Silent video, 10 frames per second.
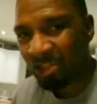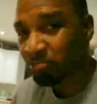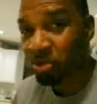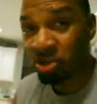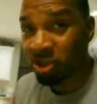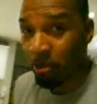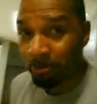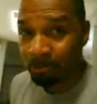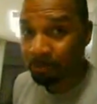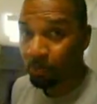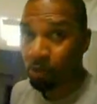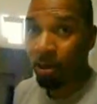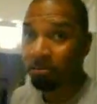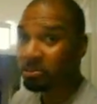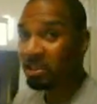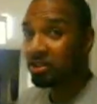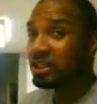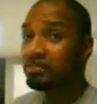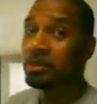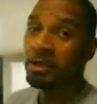That's money. I'm telling
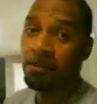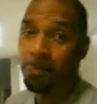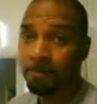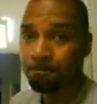you, that's money.